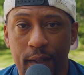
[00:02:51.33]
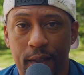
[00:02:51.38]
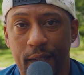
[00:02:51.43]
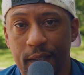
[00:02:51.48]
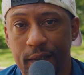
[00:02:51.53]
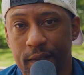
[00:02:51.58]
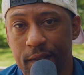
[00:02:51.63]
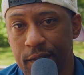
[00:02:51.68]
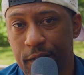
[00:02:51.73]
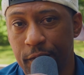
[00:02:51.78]

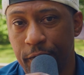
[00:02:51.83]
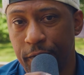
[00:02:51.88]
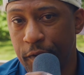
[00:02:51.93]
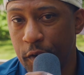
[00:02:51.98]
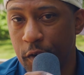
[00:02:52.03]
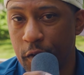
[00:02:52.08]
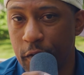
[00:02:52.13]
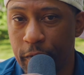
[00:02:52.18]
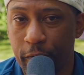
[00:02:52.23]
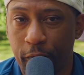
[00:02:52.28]
this is a
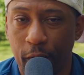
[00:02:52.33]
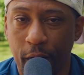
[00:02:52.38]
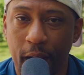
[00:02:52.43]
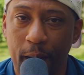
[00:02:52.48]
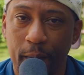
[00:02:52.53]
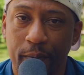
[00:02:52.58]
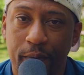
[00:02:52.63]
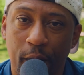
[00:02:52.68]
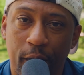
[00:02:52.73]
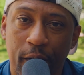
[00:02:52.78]
full
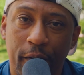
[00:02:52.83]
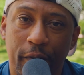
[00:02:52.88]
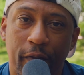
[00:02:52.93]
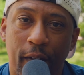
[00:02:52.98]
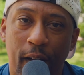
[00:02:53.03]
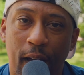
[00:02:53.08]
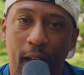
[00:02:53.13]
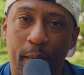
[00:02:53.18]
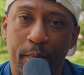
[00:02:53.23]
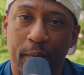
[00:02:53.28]
frame
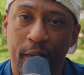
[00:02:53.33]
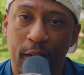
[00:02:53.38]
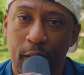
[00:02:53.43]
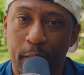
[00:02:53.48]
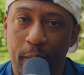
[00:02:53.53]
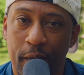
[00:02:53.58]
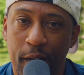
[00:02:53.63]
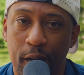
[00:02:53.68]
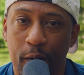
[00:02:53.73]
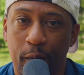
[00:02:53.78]

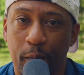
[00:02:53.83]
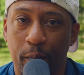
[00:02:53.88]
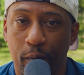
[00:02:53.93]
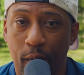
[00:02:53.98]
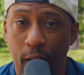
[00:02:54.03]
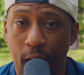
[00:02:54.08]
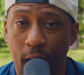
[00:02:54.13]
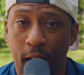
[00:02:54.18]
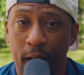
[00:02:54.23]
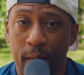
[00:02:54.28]
35mm
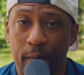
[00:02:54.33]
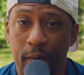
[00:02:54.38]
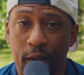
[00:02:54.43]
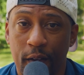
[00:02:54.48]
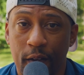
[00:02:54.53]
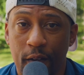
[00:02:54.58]
prime